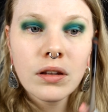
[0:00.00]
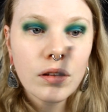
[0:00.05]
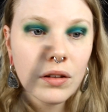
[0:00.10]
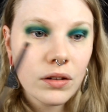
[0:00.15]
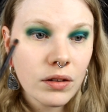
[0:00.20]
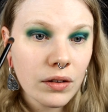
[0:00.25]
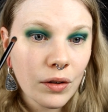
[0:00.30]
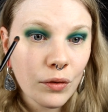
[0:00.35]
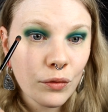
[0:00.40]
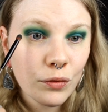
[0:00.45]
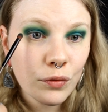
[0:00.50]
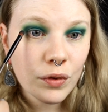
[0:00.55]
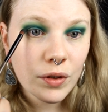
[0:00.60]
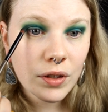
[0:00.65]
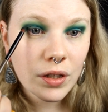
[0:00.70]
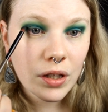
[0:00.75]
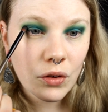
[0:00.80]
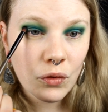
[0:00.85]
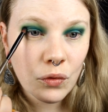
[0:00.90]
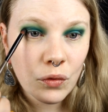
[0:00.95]

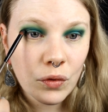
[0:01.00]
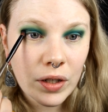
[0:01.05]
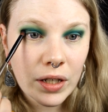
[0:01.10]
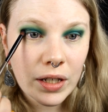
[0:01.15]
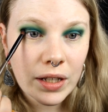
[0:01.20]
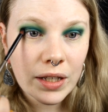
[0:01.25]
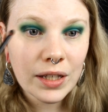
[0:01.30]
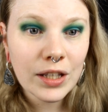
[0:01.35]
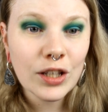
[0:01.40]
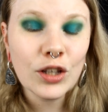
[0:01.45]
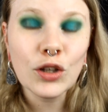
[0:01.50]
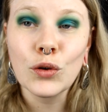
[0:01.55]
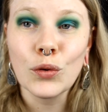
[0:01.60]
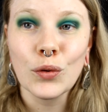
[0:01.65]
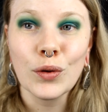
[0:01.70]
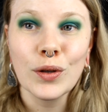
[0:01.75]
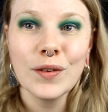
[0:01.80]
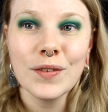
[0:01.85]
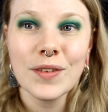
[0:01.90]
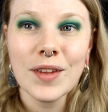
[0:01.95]
something really
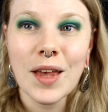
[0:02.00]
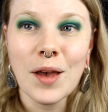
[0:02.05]
good is